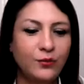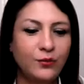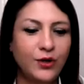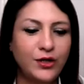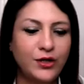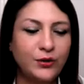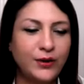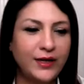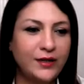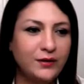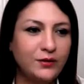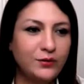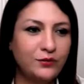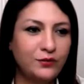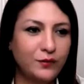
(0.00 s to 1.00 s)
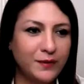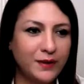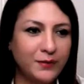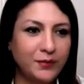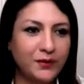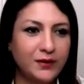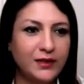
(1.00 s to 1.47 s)
what you can do for
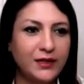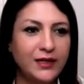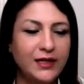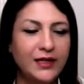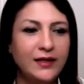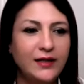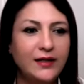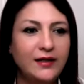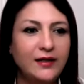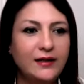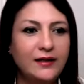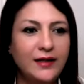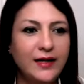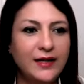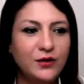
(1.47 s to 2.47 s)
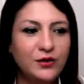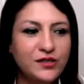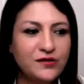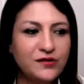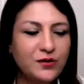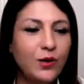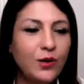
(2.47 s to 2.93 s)
people? Like you
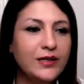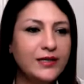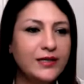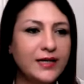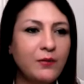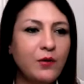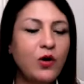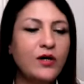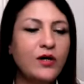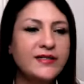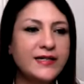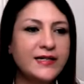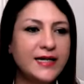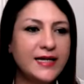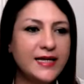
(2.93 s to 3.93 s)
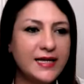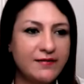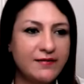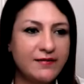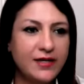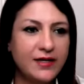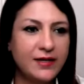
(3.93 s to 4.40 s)
just all the time constantly
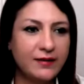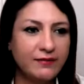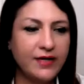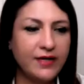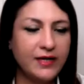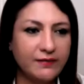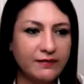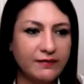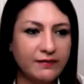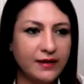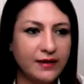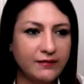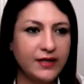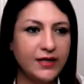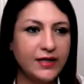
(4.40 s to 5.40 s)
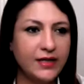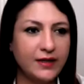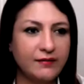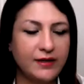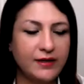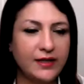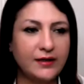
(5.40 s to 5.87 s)

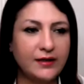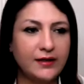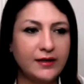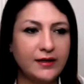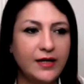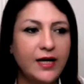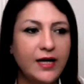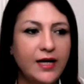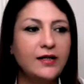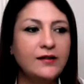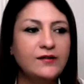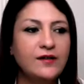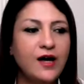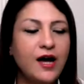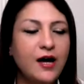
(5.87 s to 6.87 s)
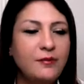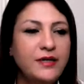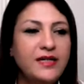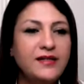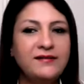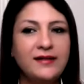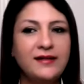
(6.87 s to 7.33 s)
giving. So how
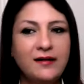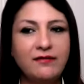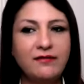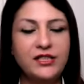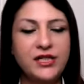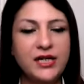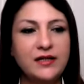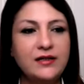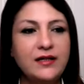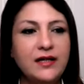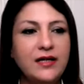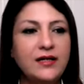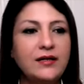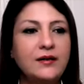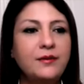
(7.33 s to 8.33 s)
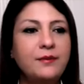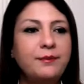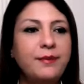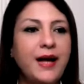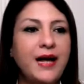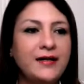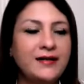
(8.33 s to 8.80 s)
many self-rejecting
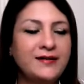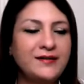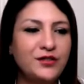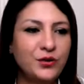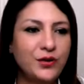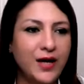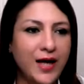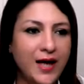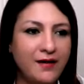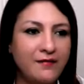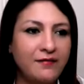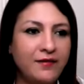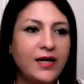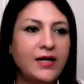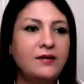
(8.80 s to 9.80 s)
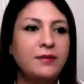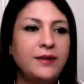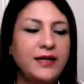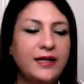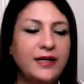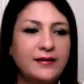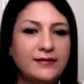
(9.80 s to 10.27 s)
patterns do you have in
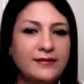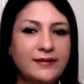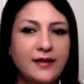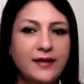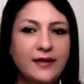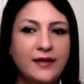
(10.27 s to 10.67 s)
place